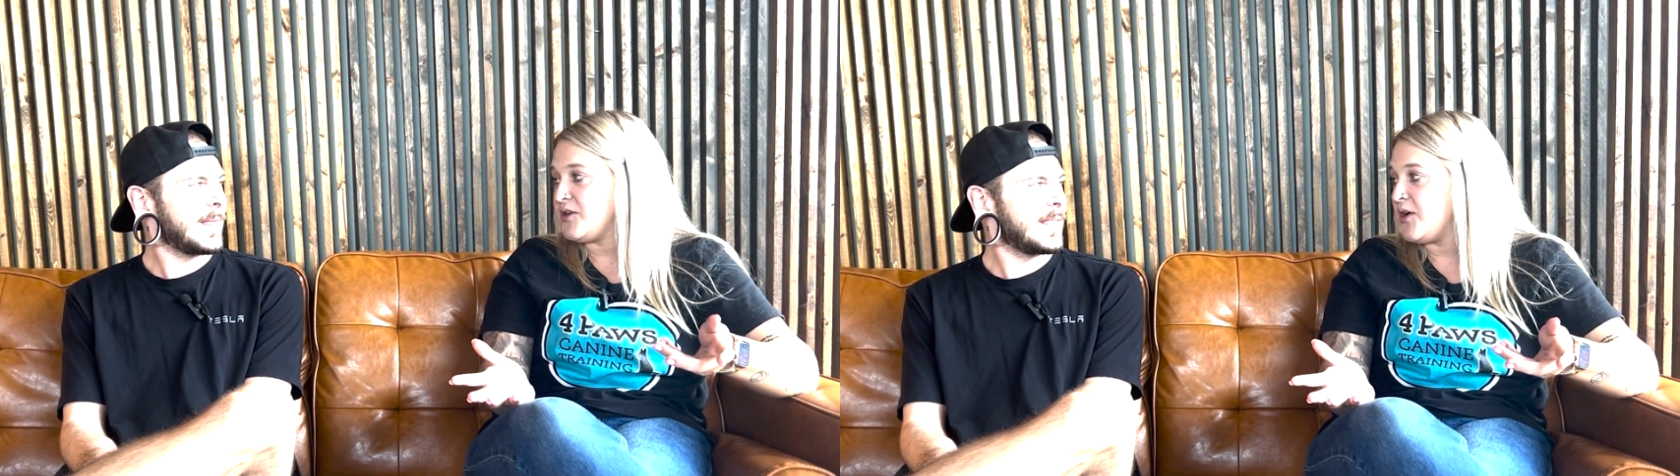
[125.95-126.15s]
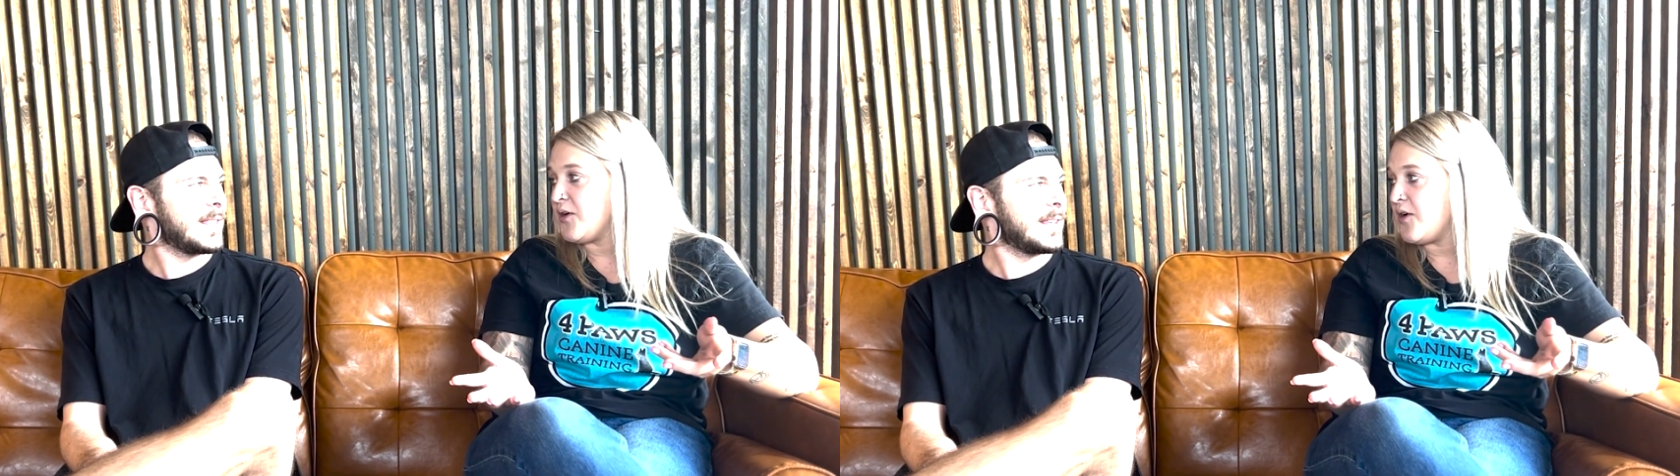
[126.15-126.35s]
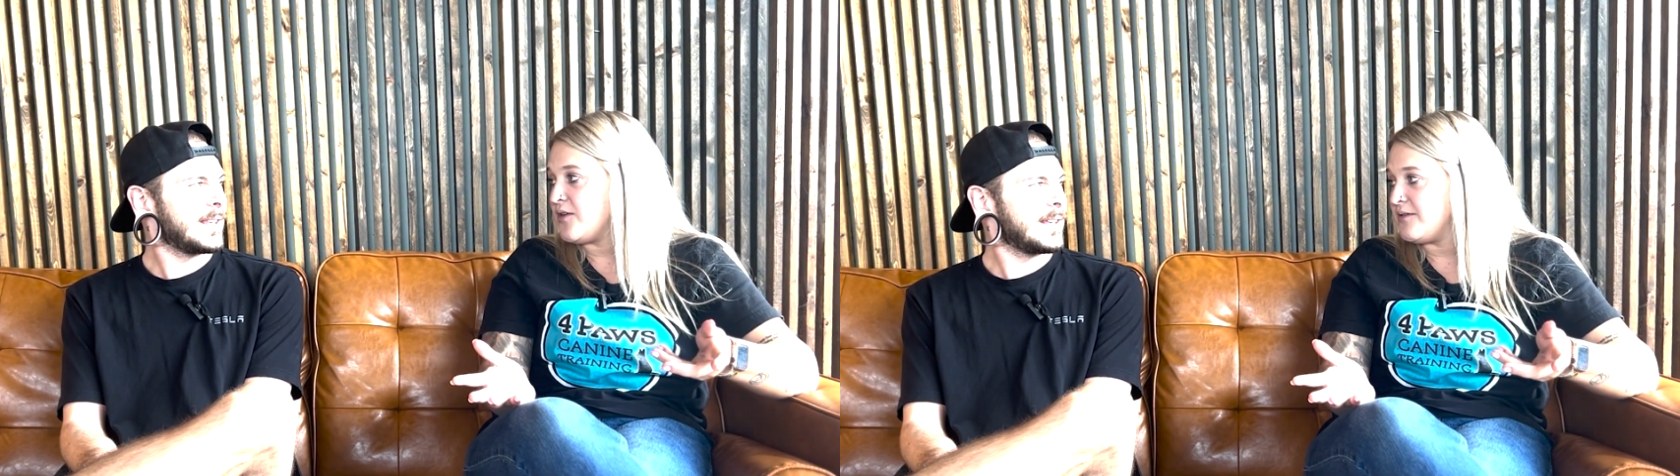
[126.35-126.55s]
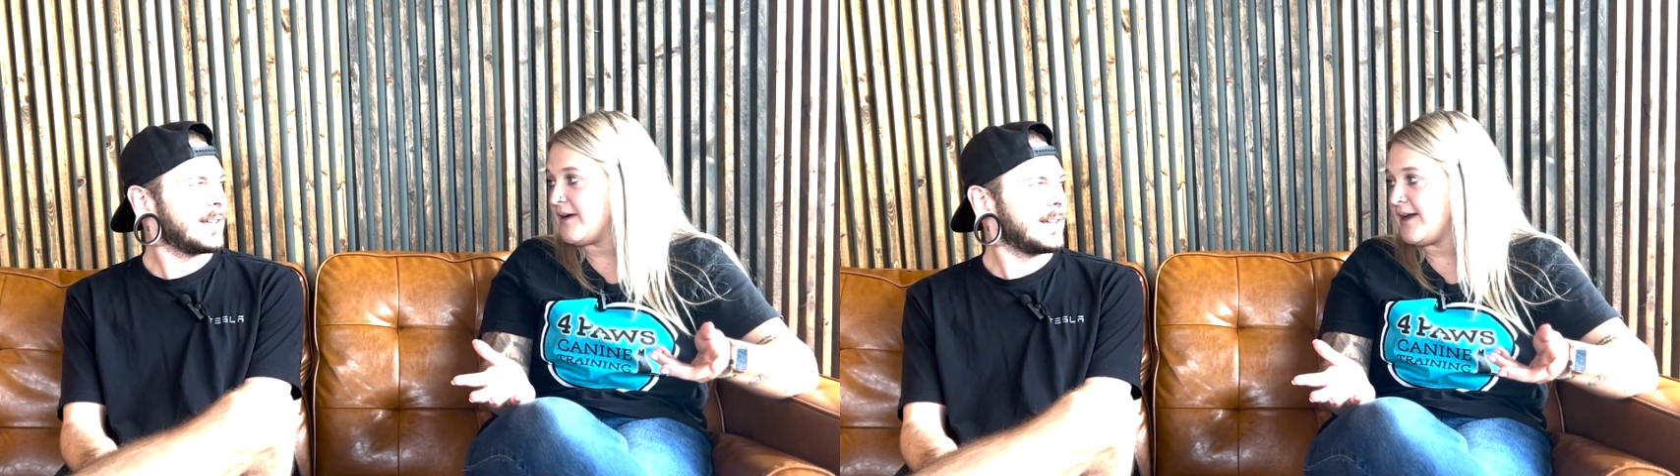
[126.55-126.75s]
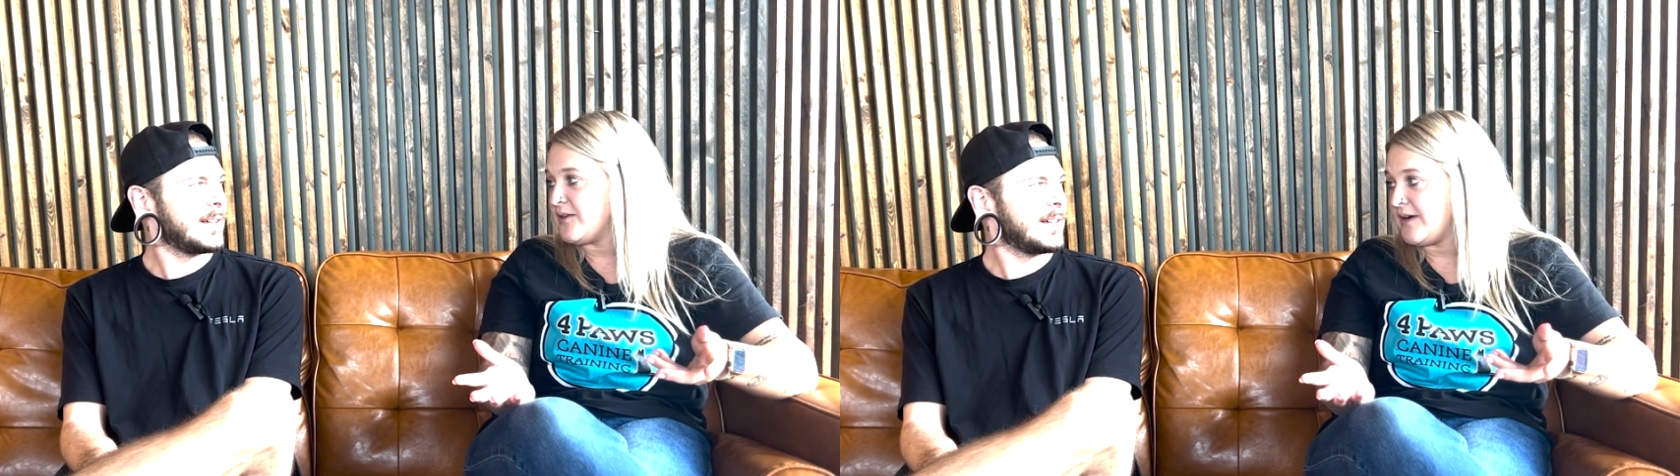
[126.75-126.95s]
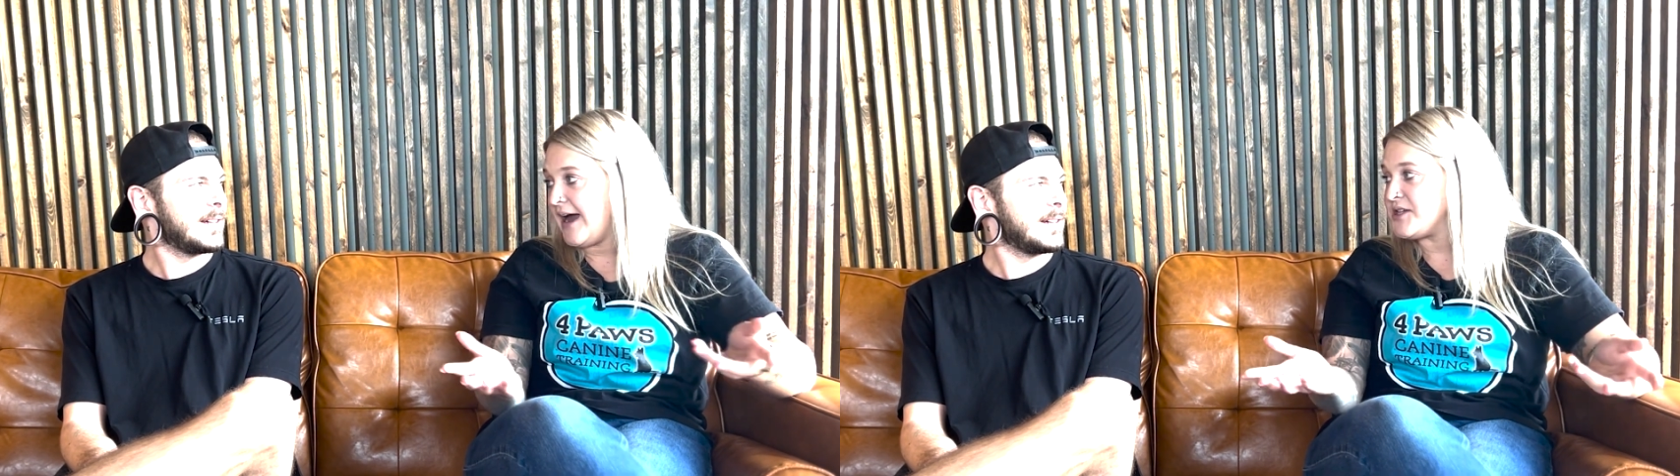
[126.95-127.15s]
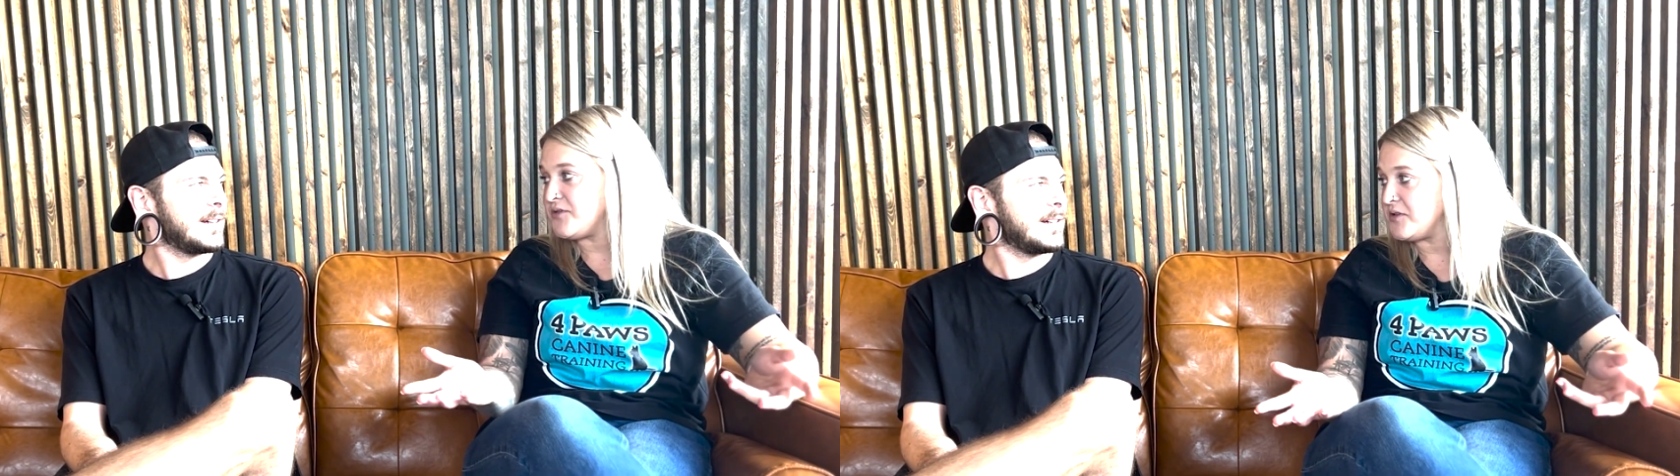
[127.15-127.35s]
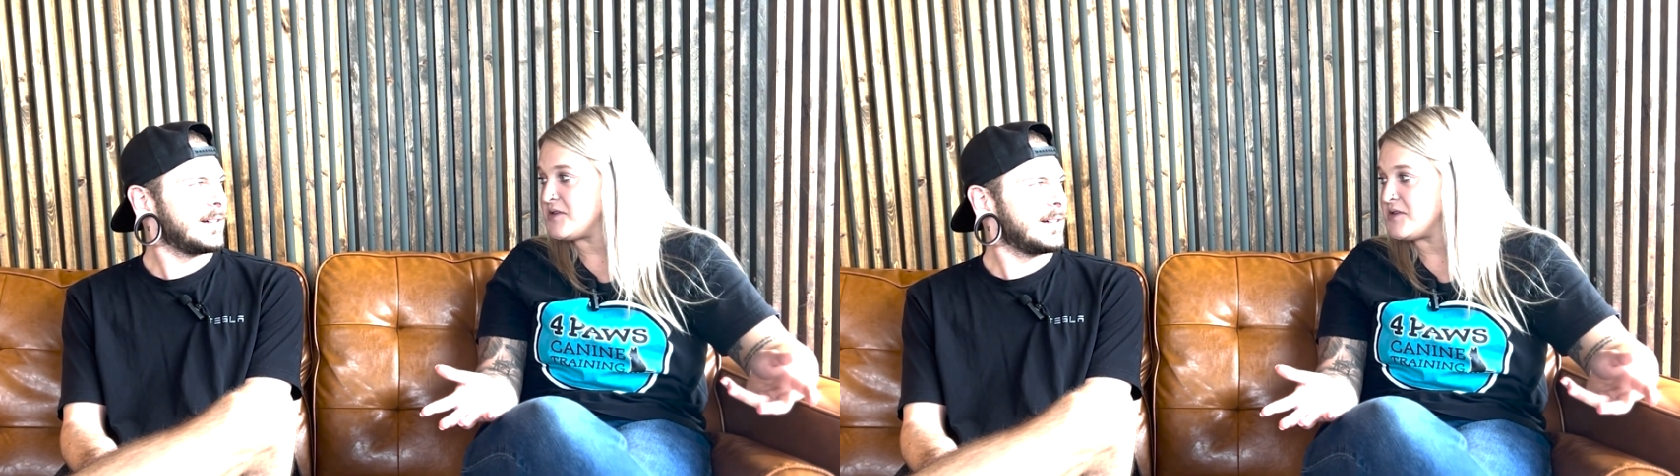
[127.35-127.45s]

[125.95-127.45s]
you go to all the regular Nashville